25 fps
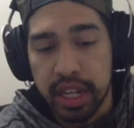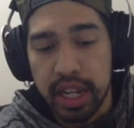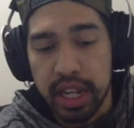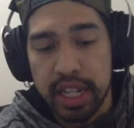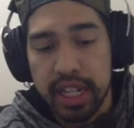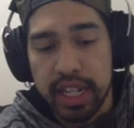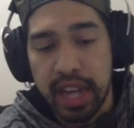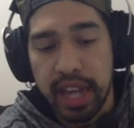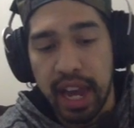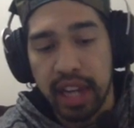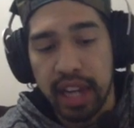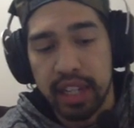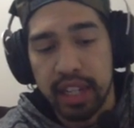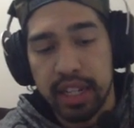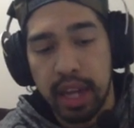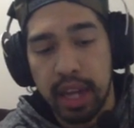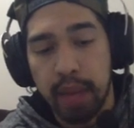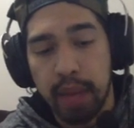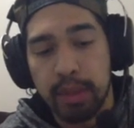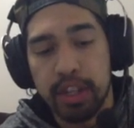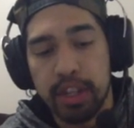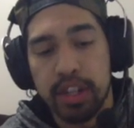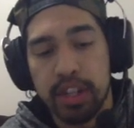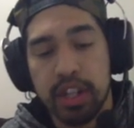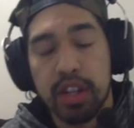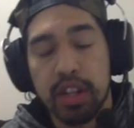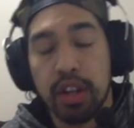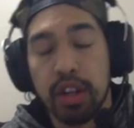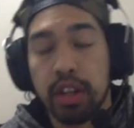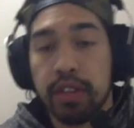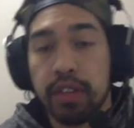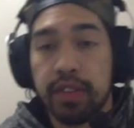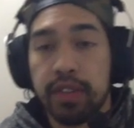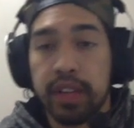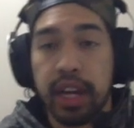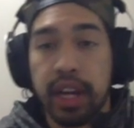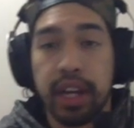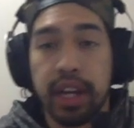attack damage
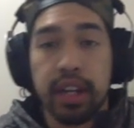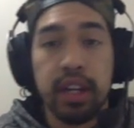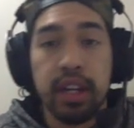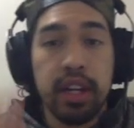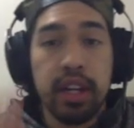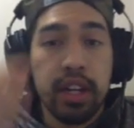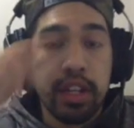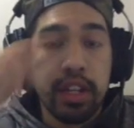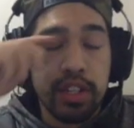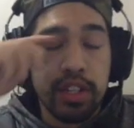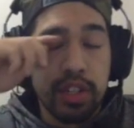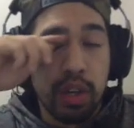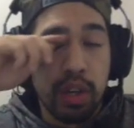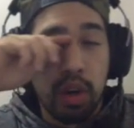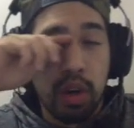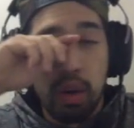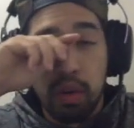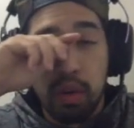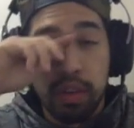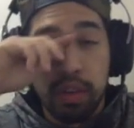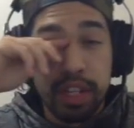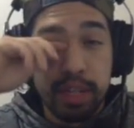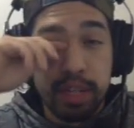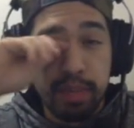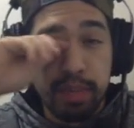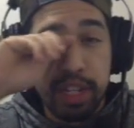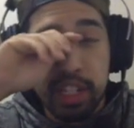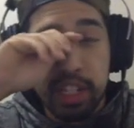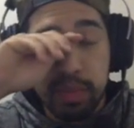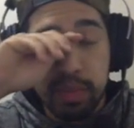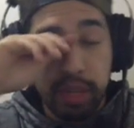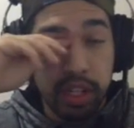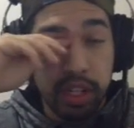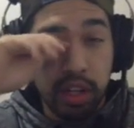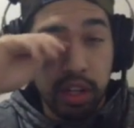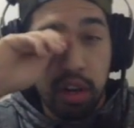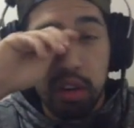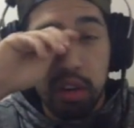nullified. So this means
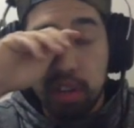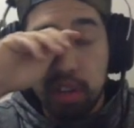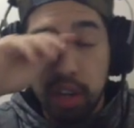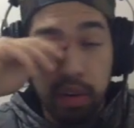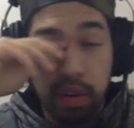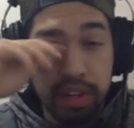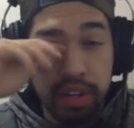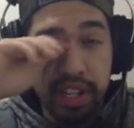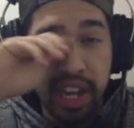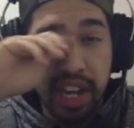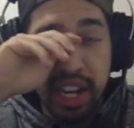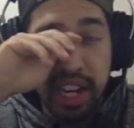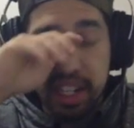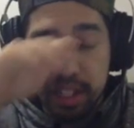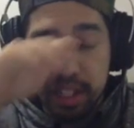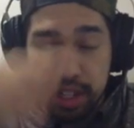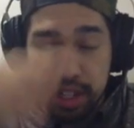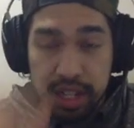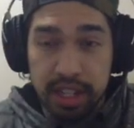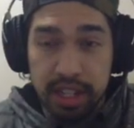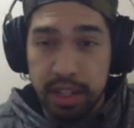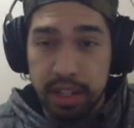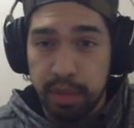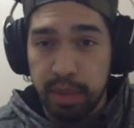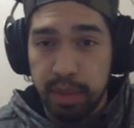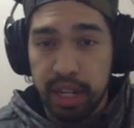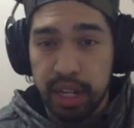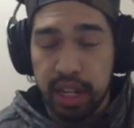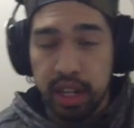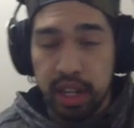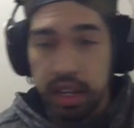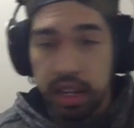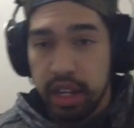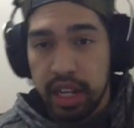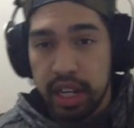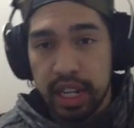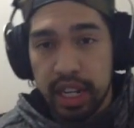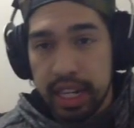when Koko attacks into me,
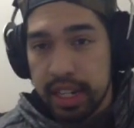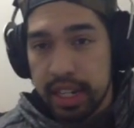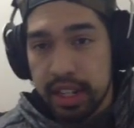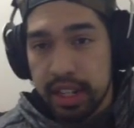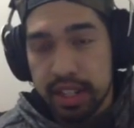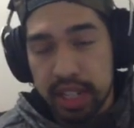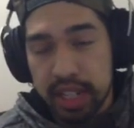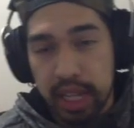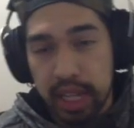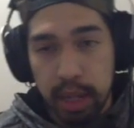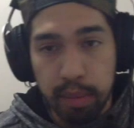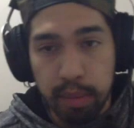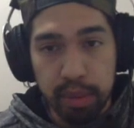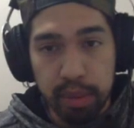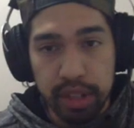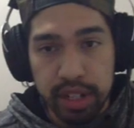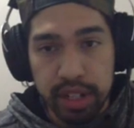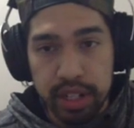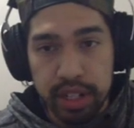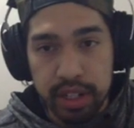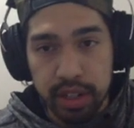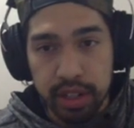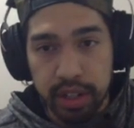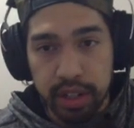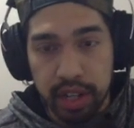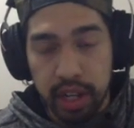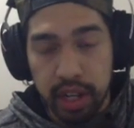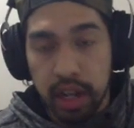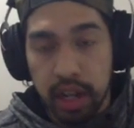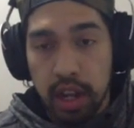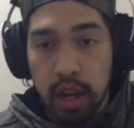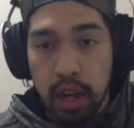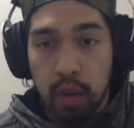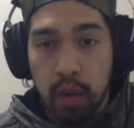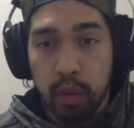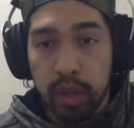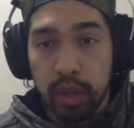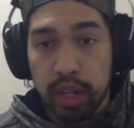he doesn't get plus 30.
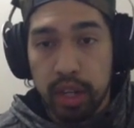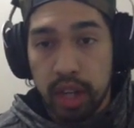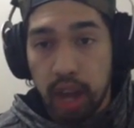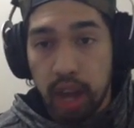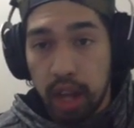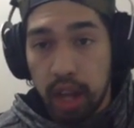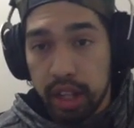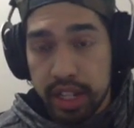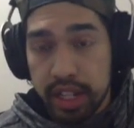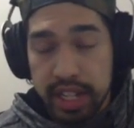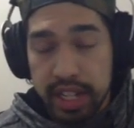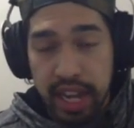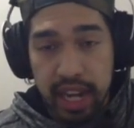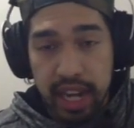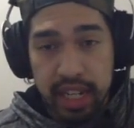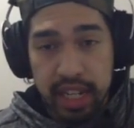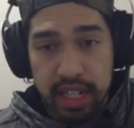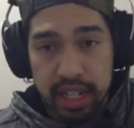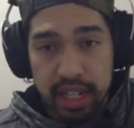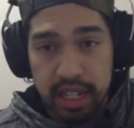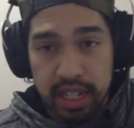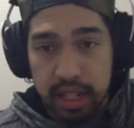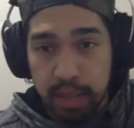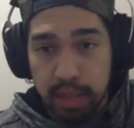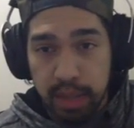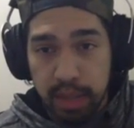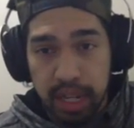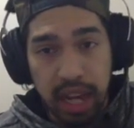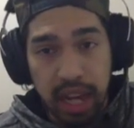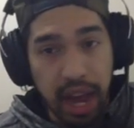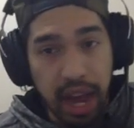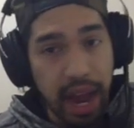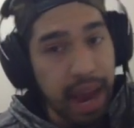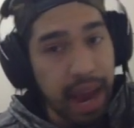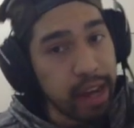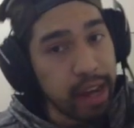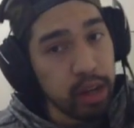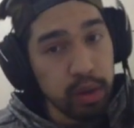When Null attacks into me,
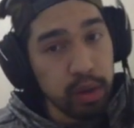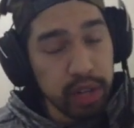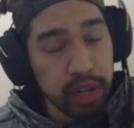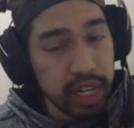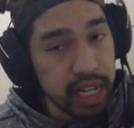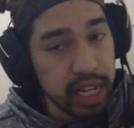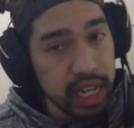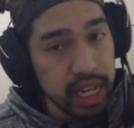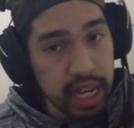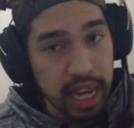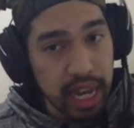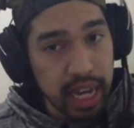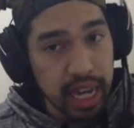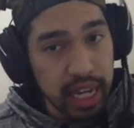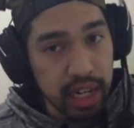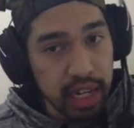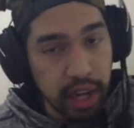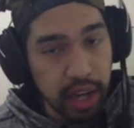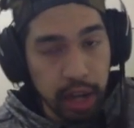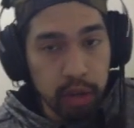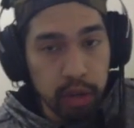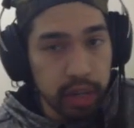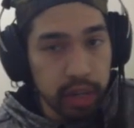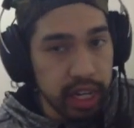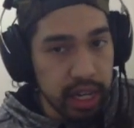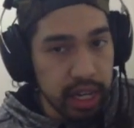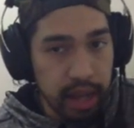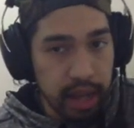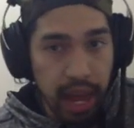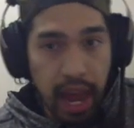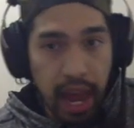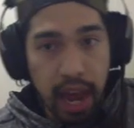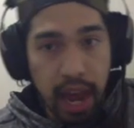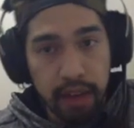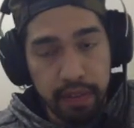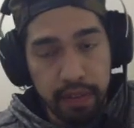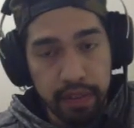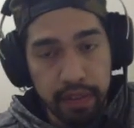I don't get negative. I don't get
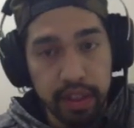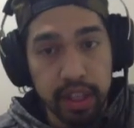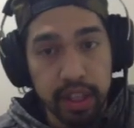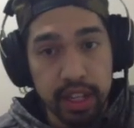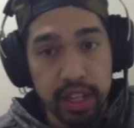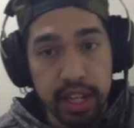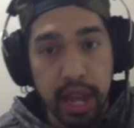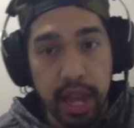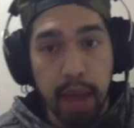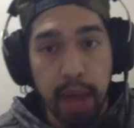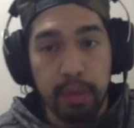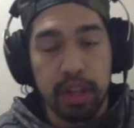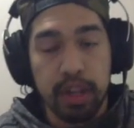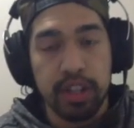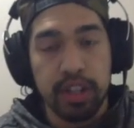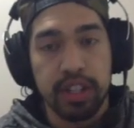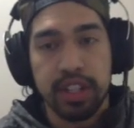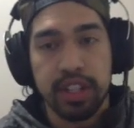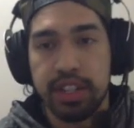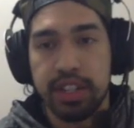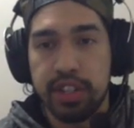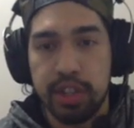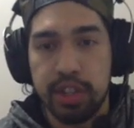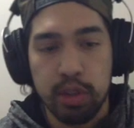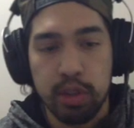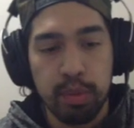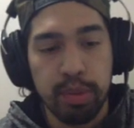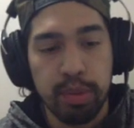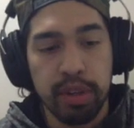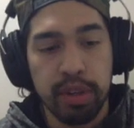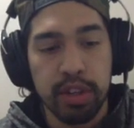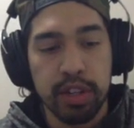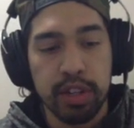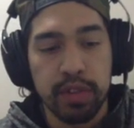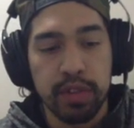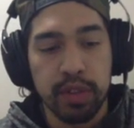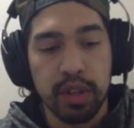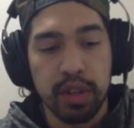half the damage. It's super
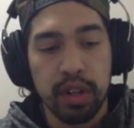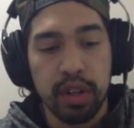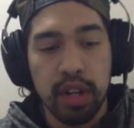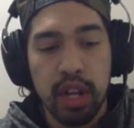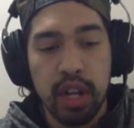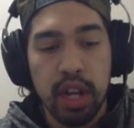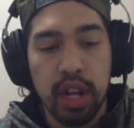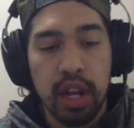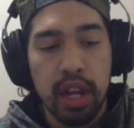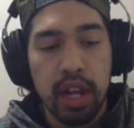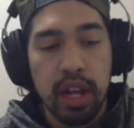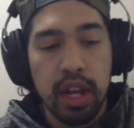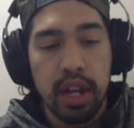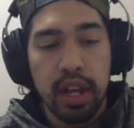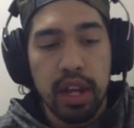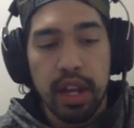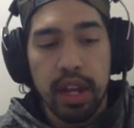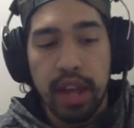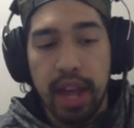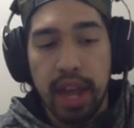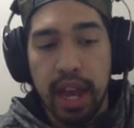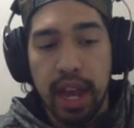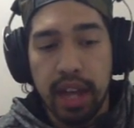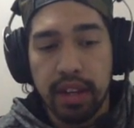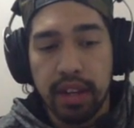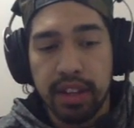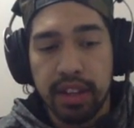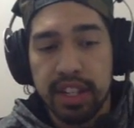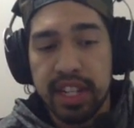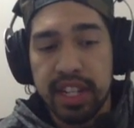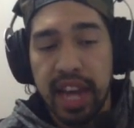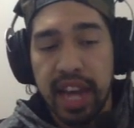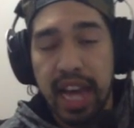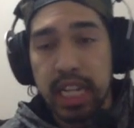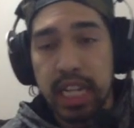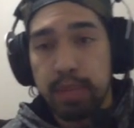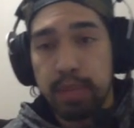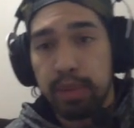useful, and this
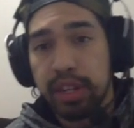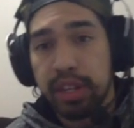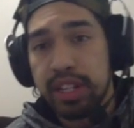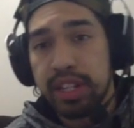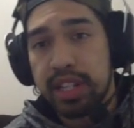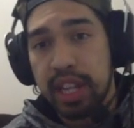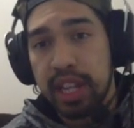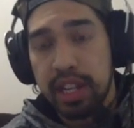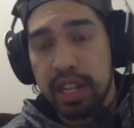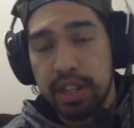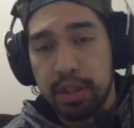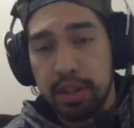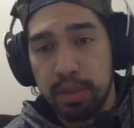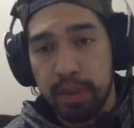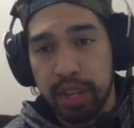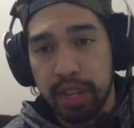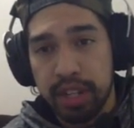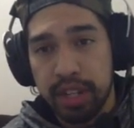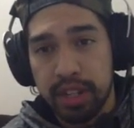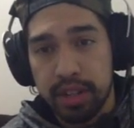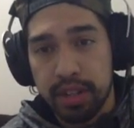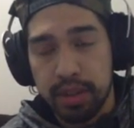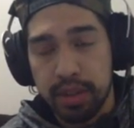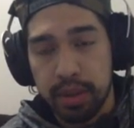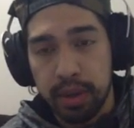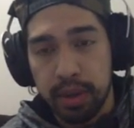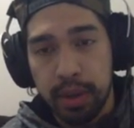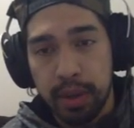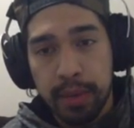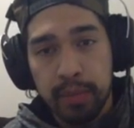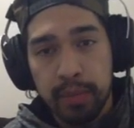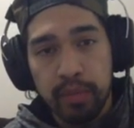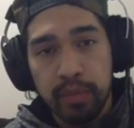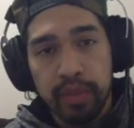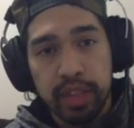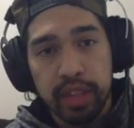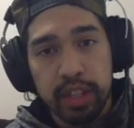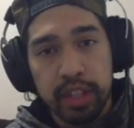adds plus 10 to my Scizor.
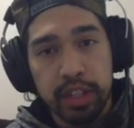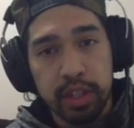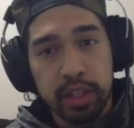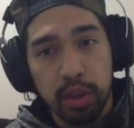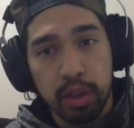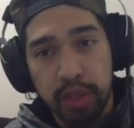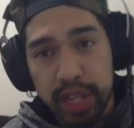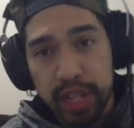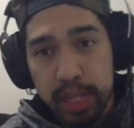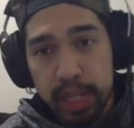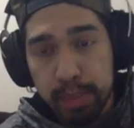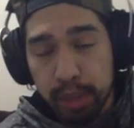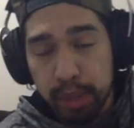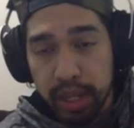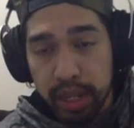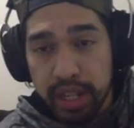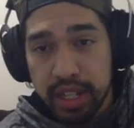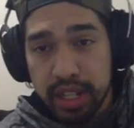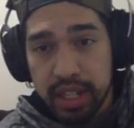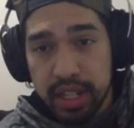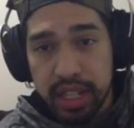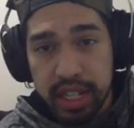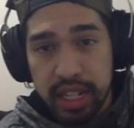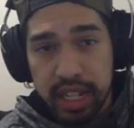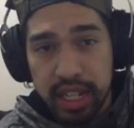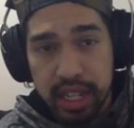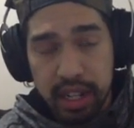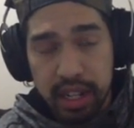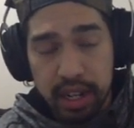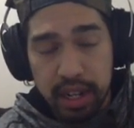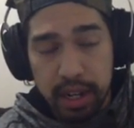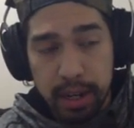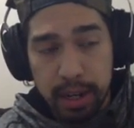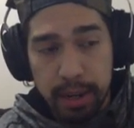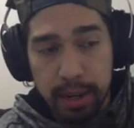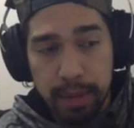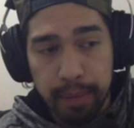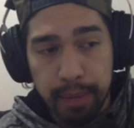So this plus the
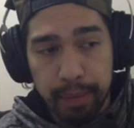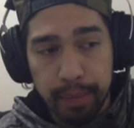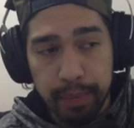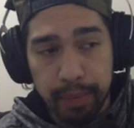um,